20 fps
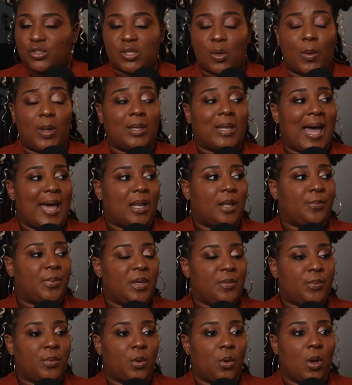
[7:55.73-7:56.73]
So a lot of
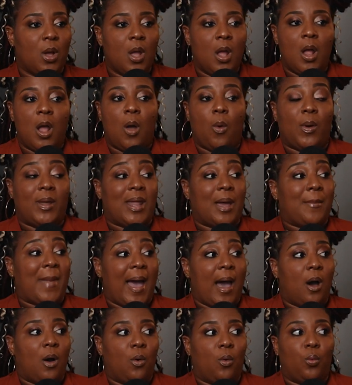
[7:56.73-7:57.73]
people, when I'm
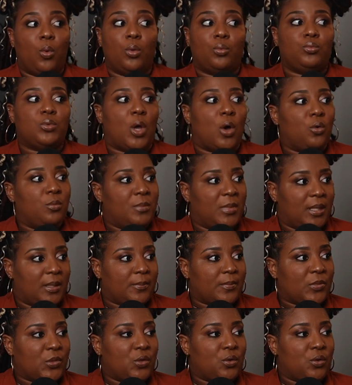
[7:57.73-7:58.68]
out, will know me,